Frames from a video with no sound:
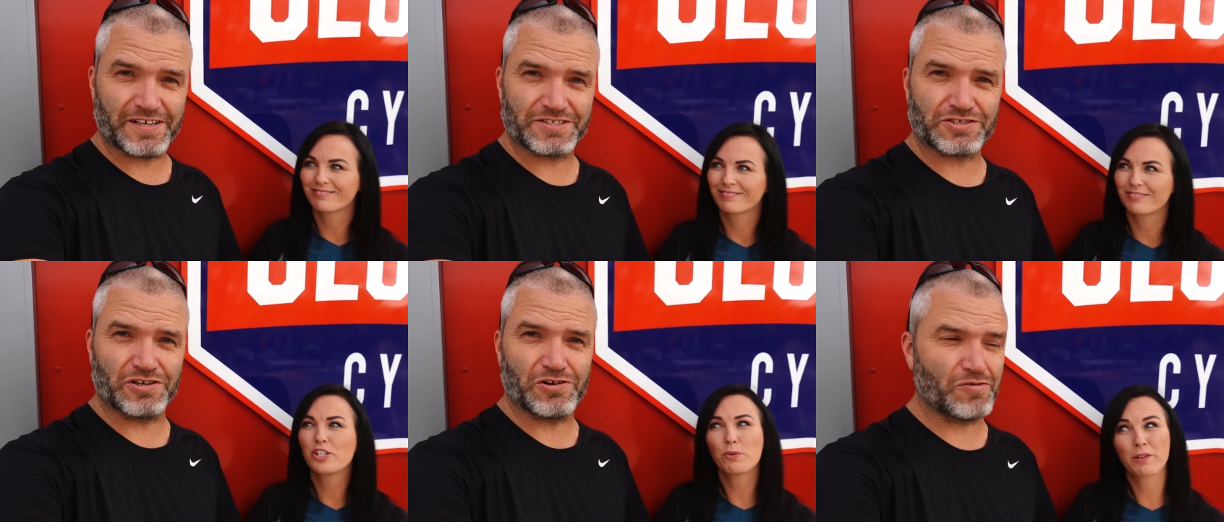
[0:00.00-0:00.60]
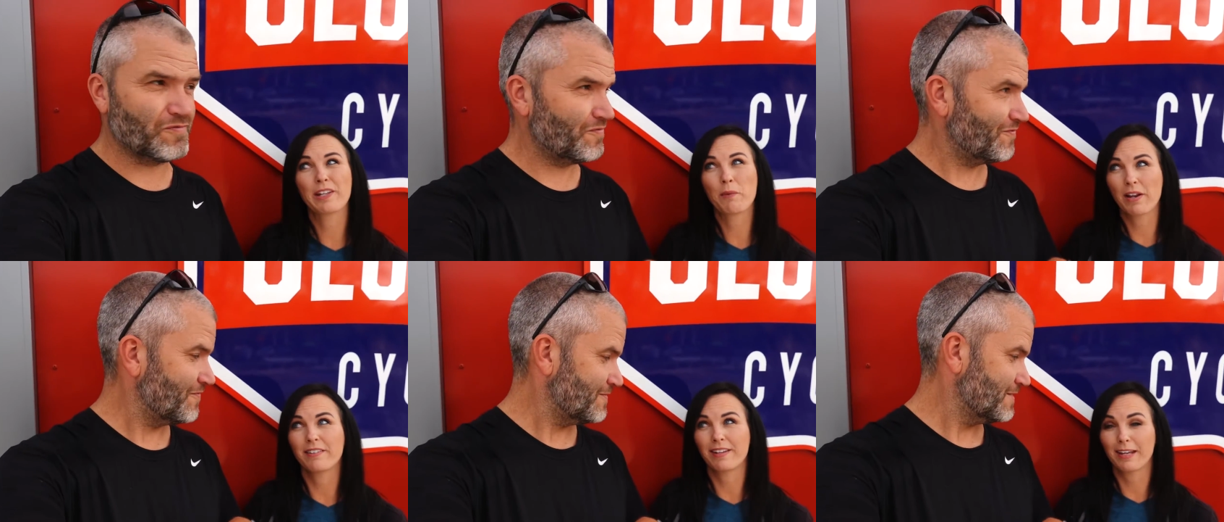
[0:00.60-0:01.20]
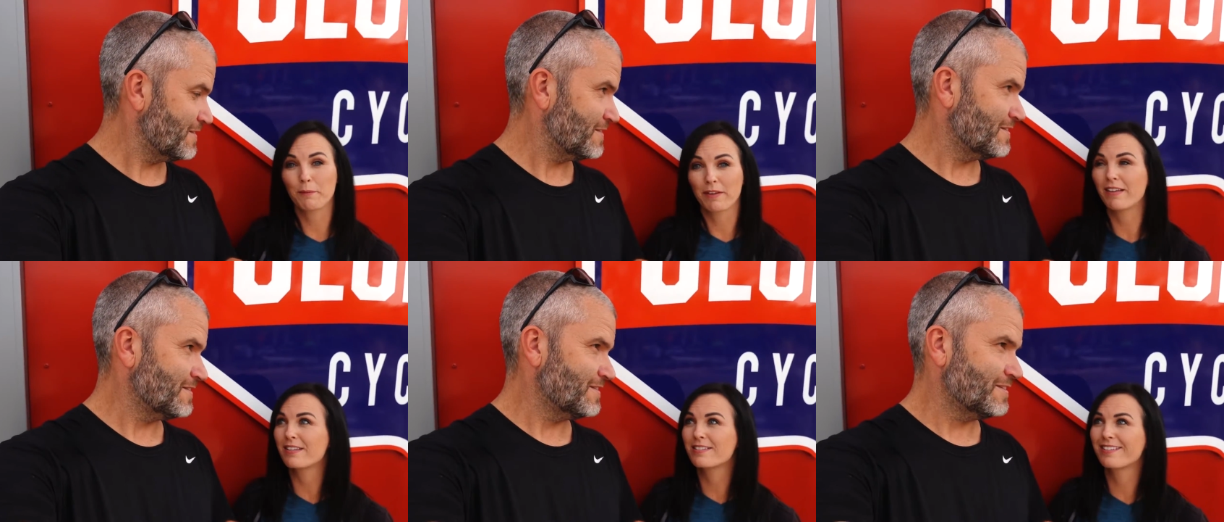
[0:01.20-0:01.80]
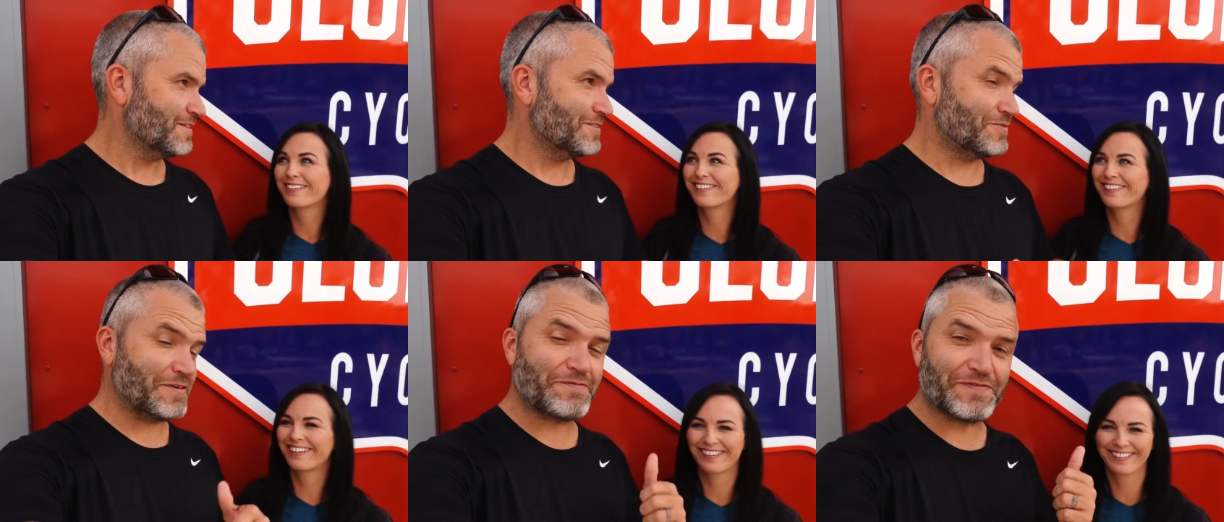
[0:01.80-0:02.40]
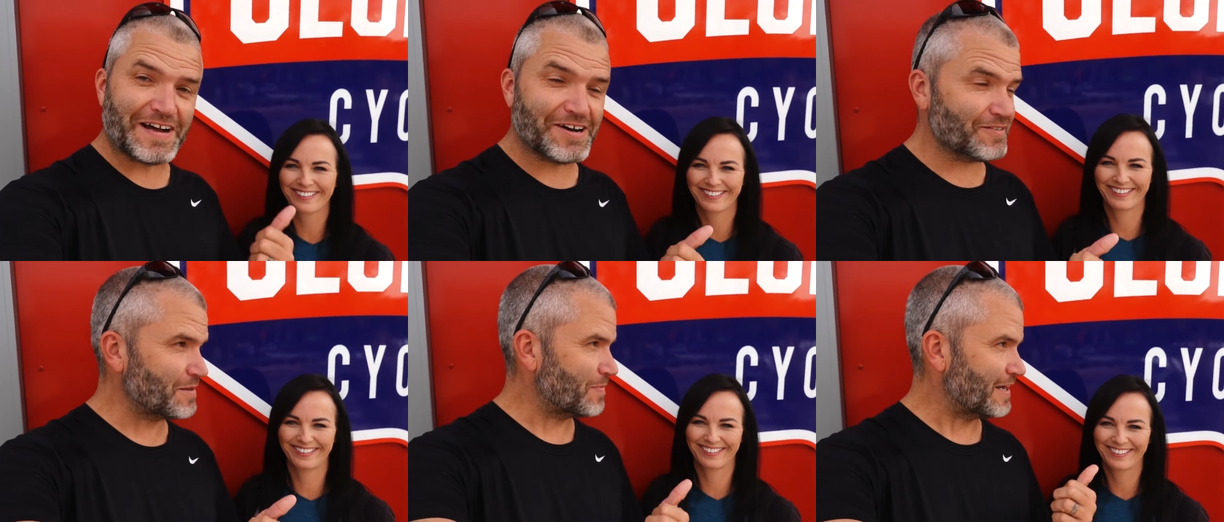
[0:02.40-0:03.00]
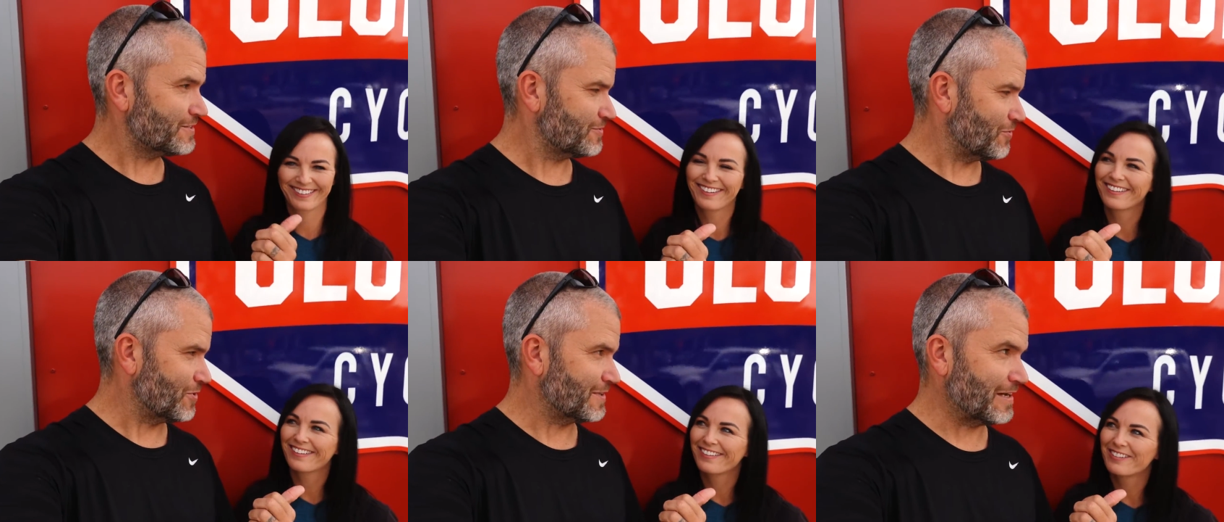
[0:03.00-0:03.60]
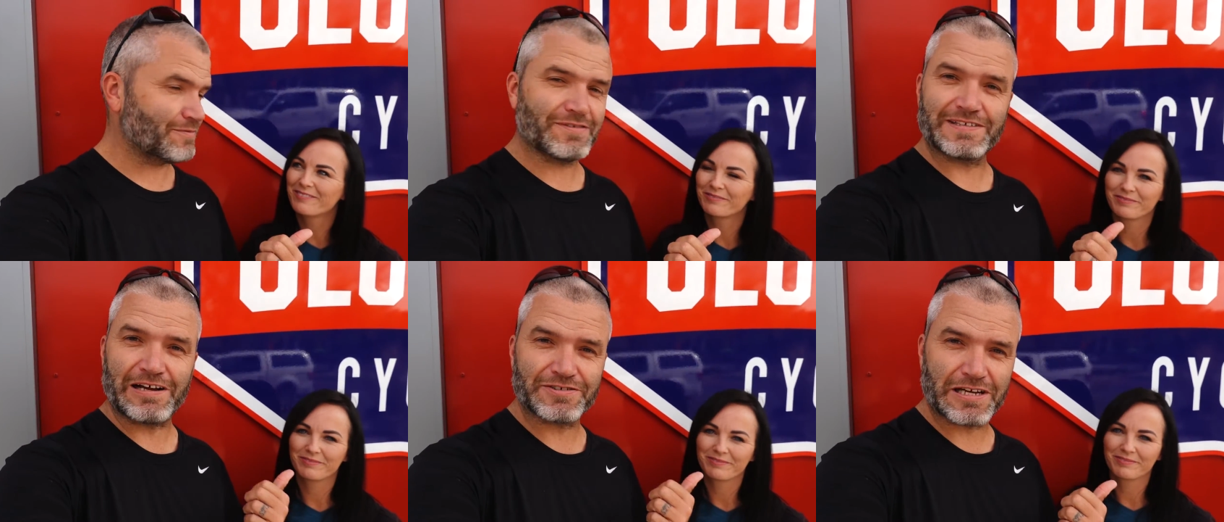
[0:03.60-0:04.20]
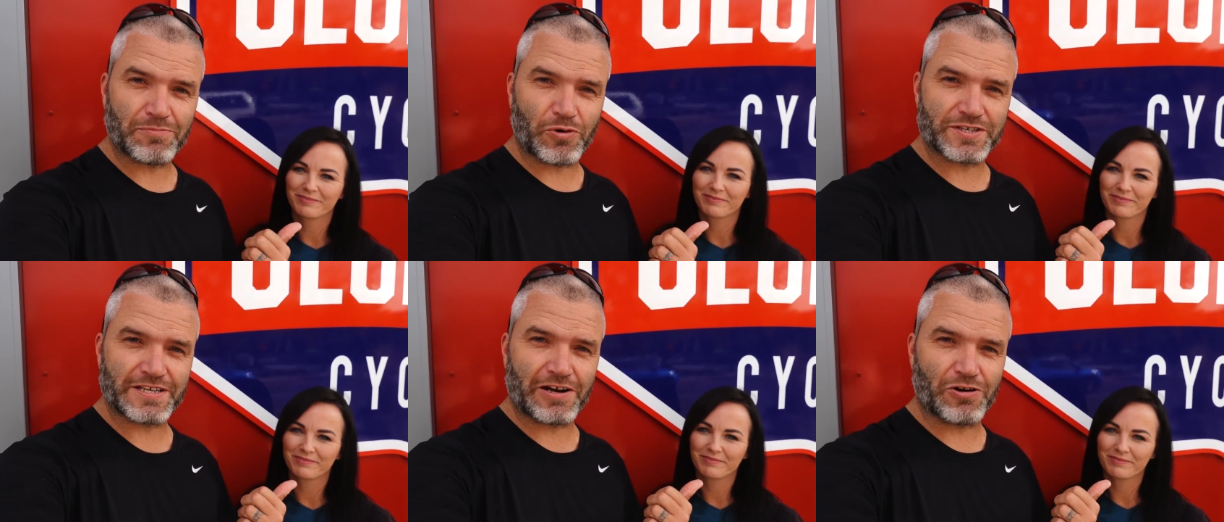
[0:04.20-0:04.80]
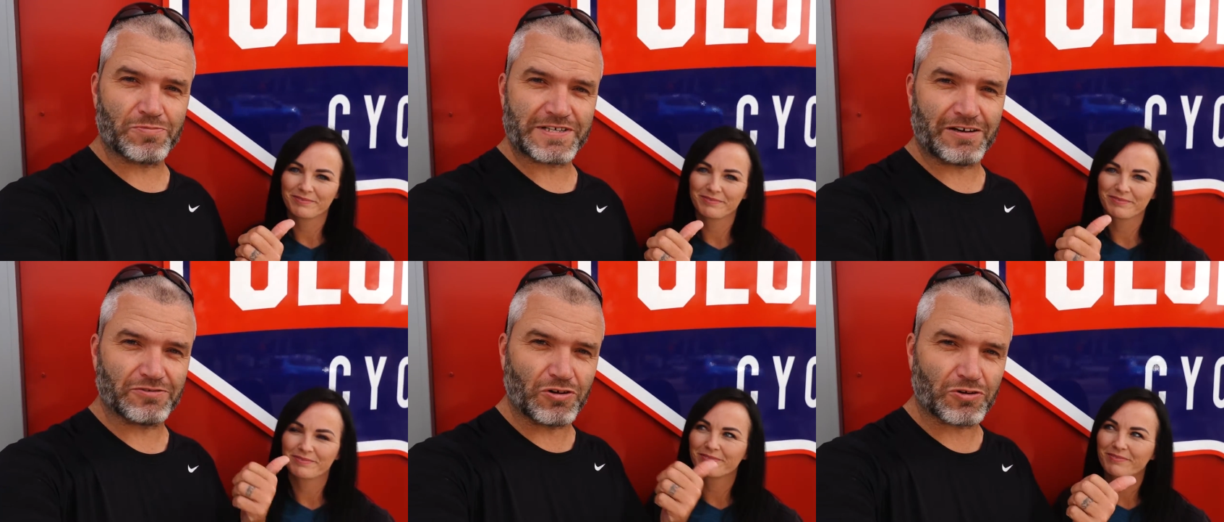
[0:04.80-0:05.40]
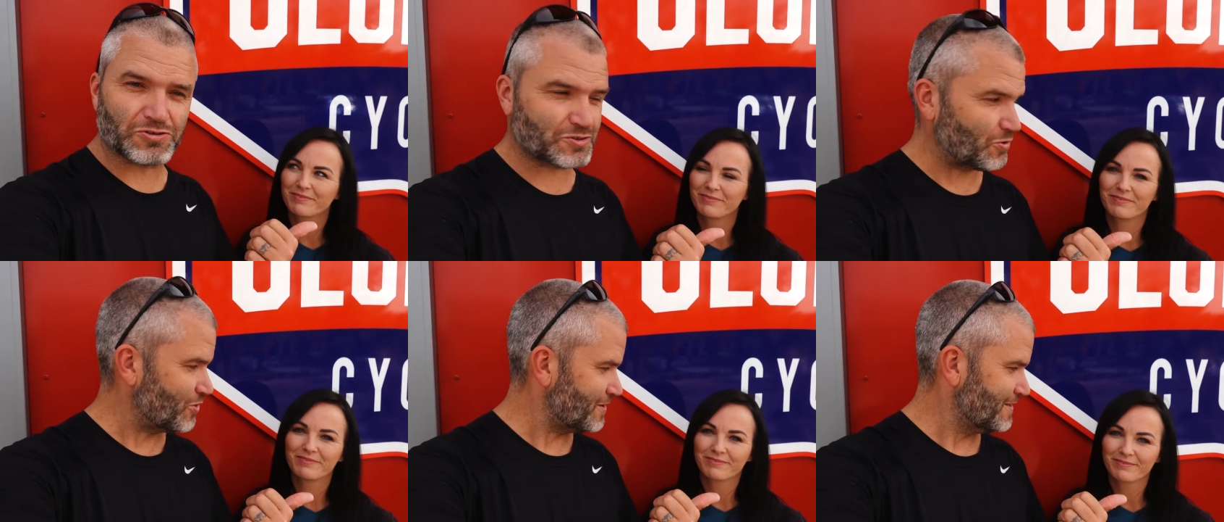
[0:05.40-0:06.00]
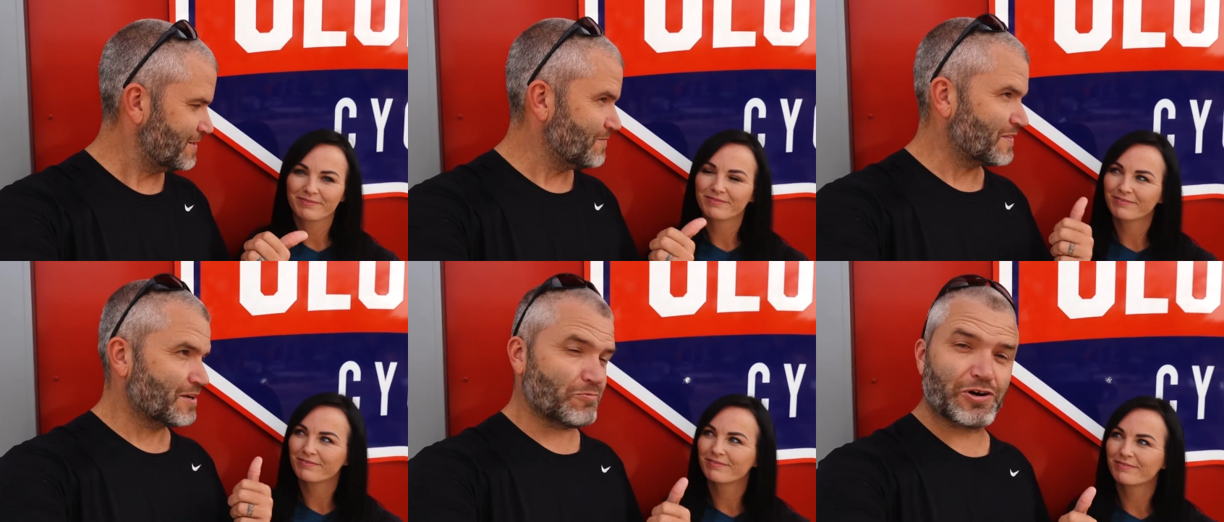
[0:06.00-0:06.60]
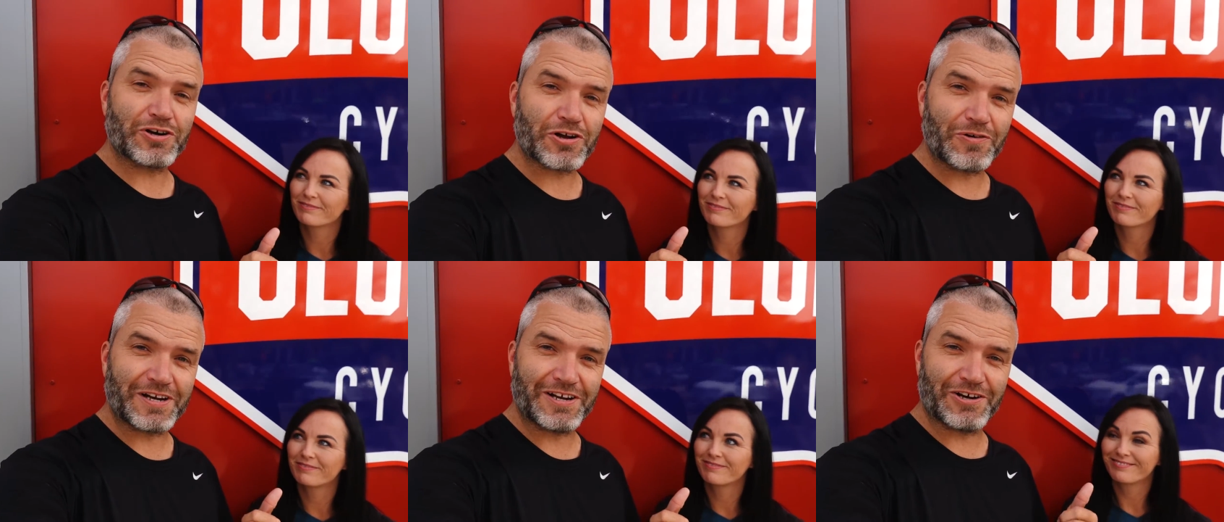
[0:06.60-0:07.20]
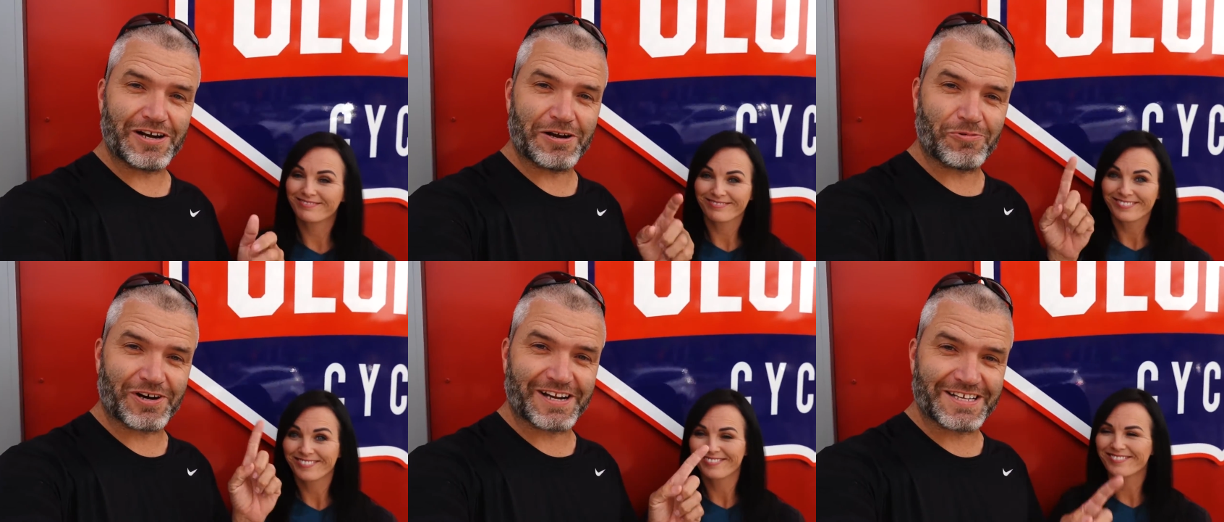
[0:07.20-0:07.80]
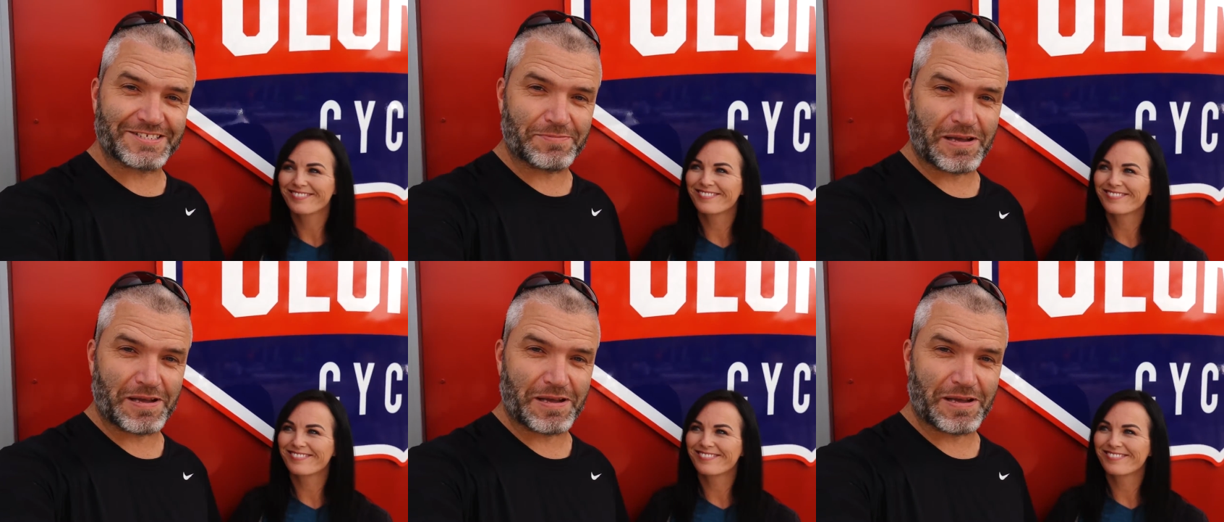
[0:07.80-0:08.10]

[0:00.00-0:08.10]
Speaker 1: us.
Speaker 2: So you really want to take them with us.
Speaker 1: We found a bike store downtown Boise, our hometown local store. We're gonna go in here and we're gonna get some